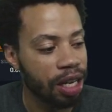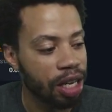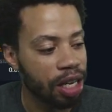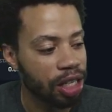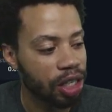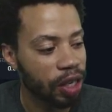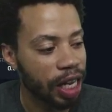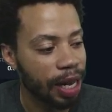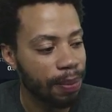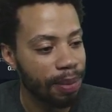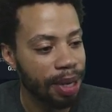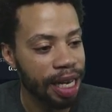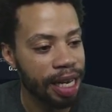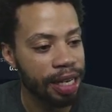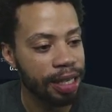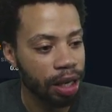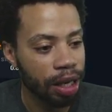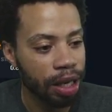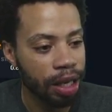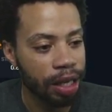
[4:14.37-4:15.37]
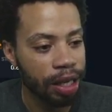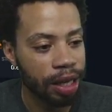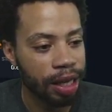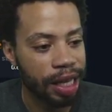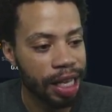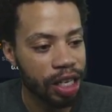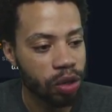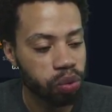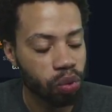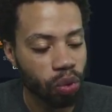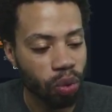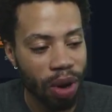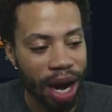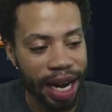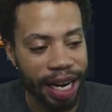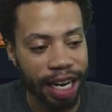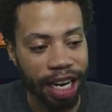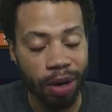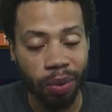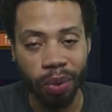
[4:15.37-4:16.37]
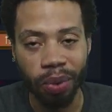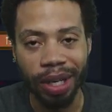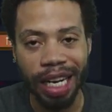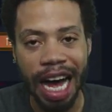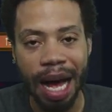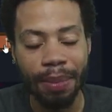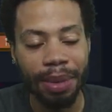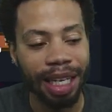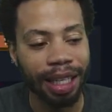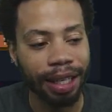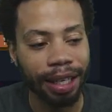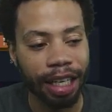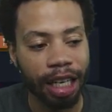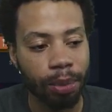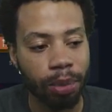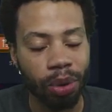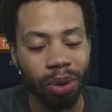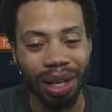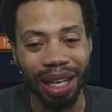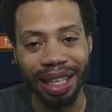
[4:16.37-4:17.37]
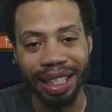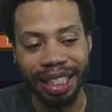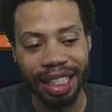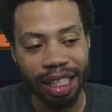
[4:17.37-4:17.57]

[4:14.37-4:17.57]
So that means this right here will not be clickable